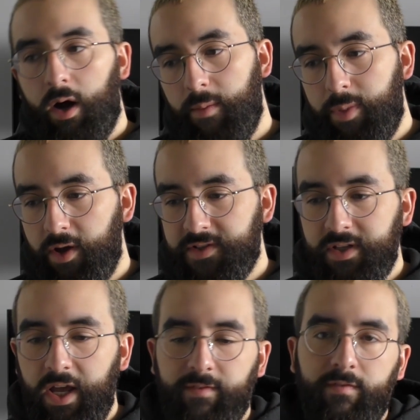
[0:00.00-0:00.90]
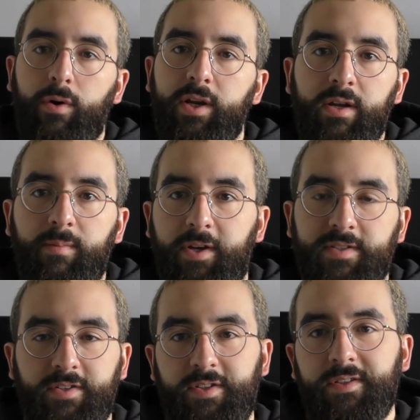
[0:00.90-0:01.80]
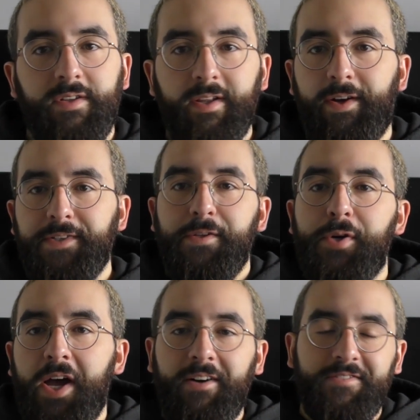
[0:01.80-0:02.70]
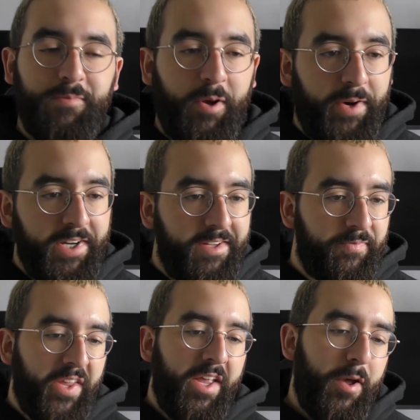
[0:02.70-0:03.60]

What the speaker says: I personally have avoided it because I like to look after my money,